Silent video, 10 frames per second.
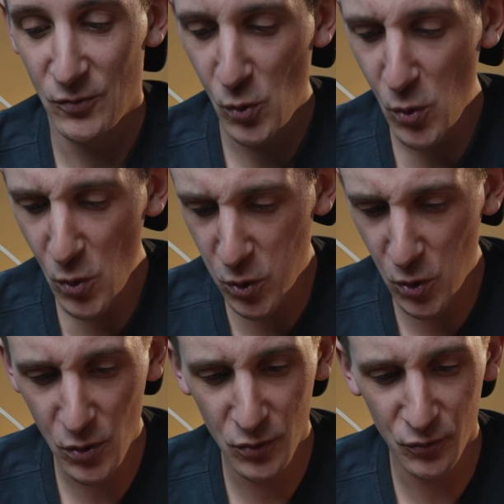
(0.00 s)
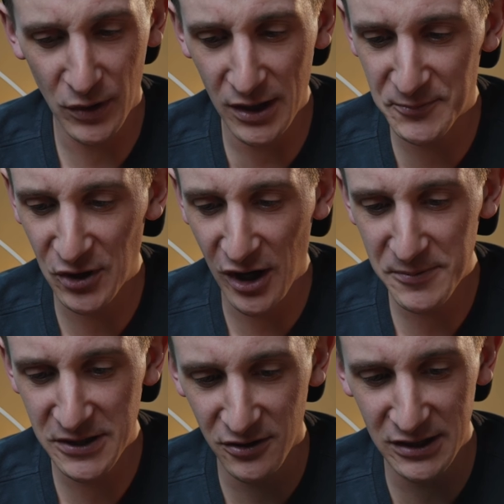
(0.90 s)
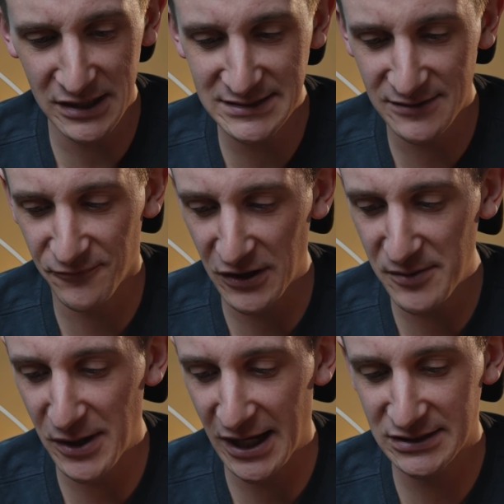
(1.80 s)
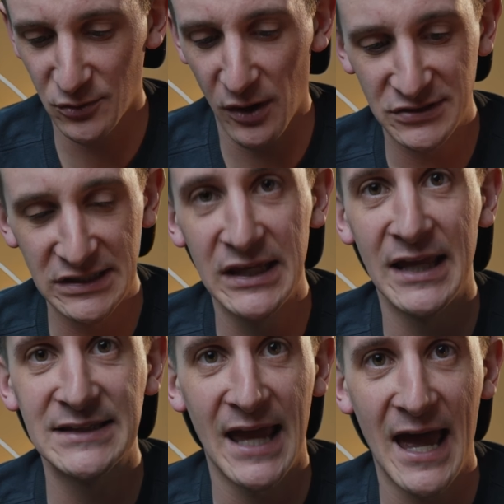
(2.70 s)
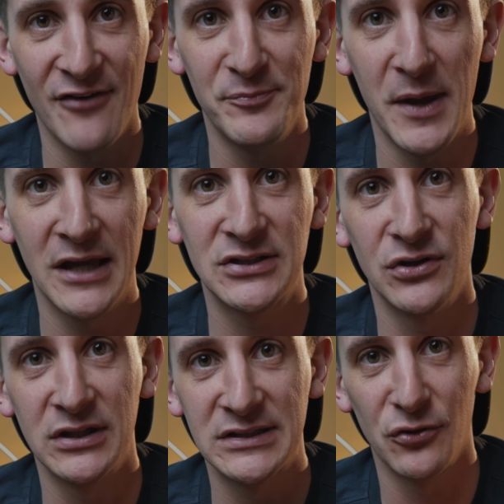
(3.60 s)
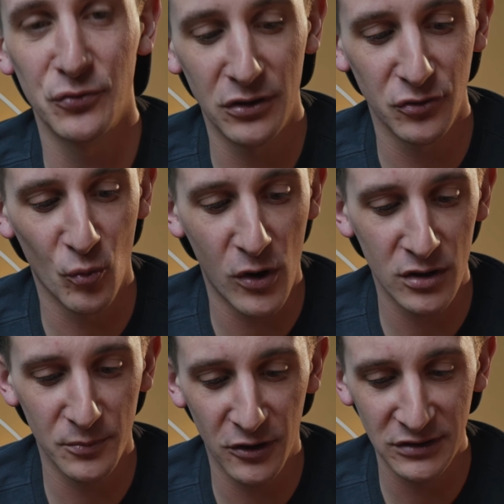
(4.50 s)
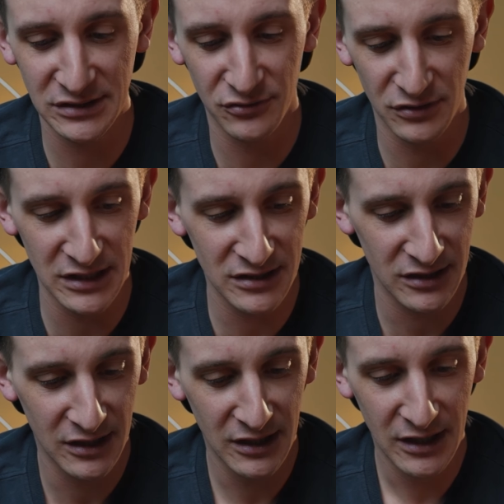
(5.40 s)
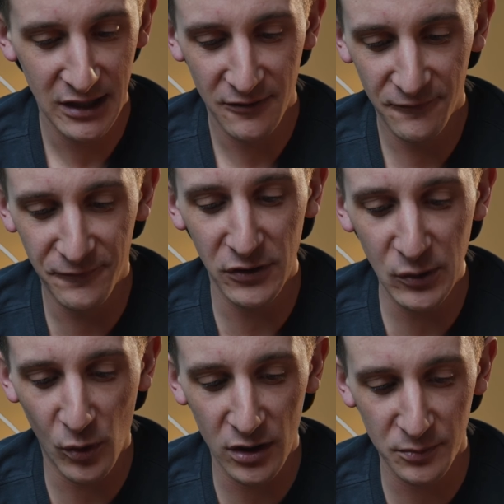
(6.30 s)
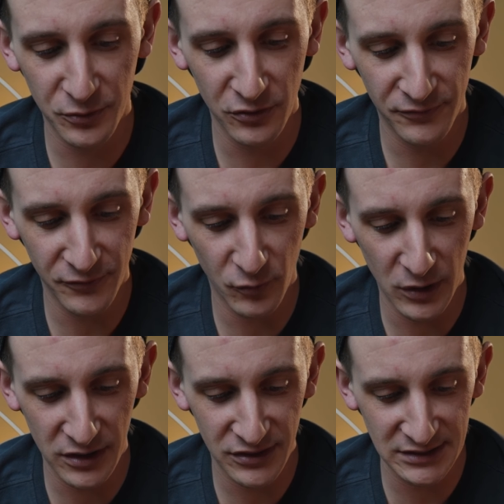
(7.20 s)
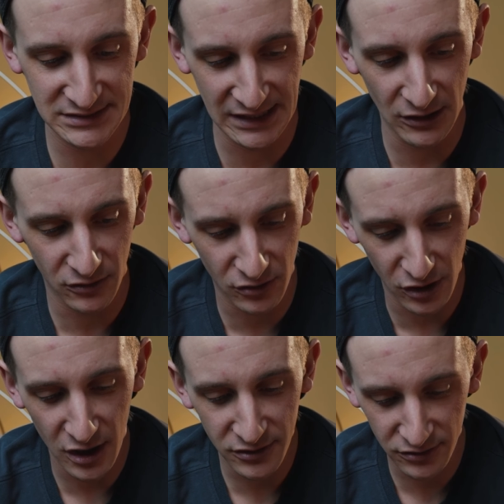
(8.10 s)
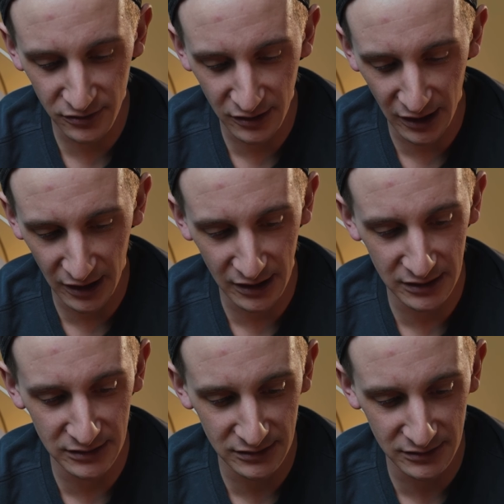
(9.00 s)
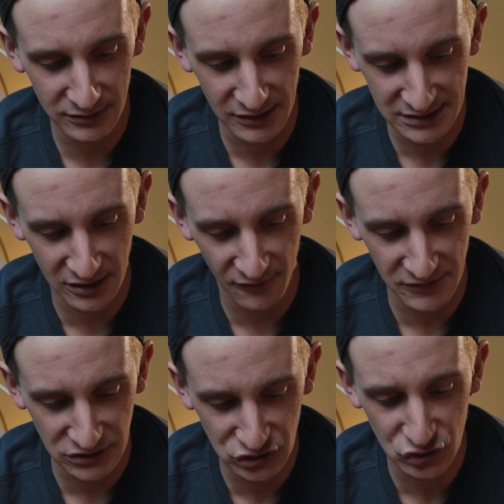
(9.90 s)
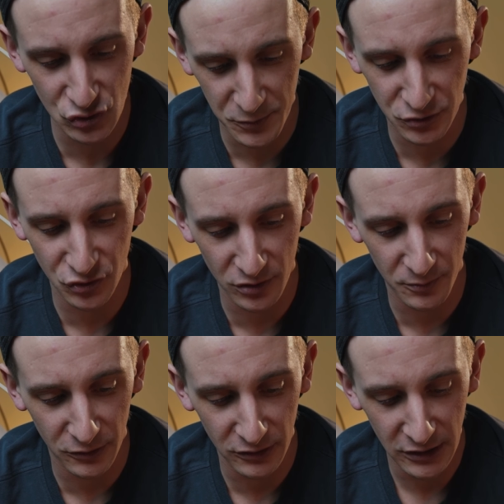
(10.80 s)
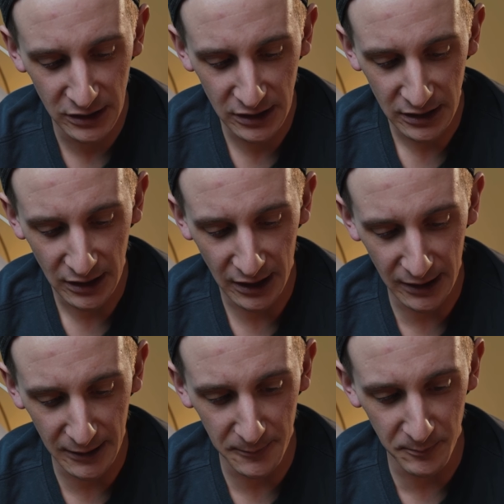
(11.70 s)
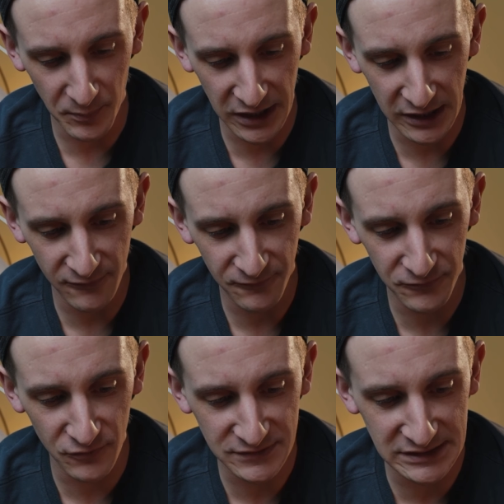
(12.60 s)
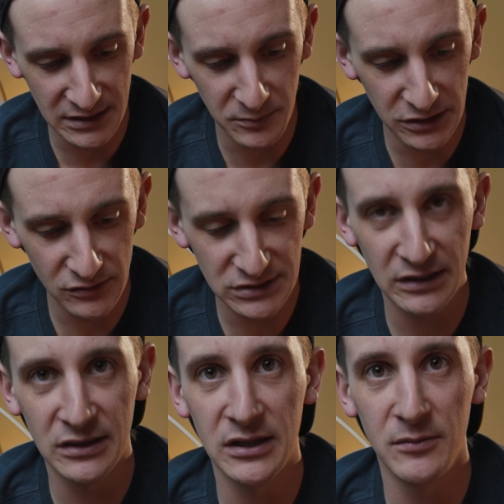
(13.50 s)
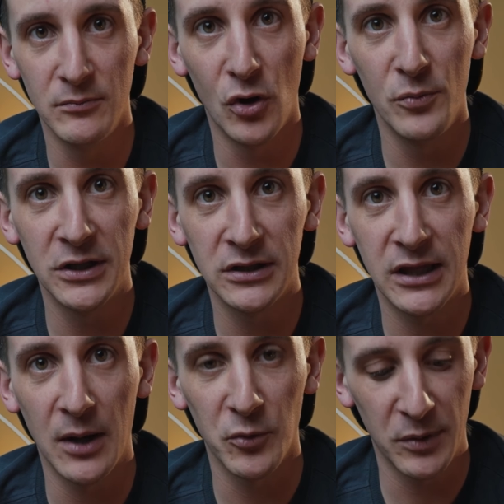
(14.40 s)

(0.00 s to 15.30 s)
Whew. Right up top here is the frame bag. So obviously it's a half bag, so you can still run your water bottles underneath. Fully waterproof with sailcloth. This stuff is super durable. If you've seen me using the Moment camera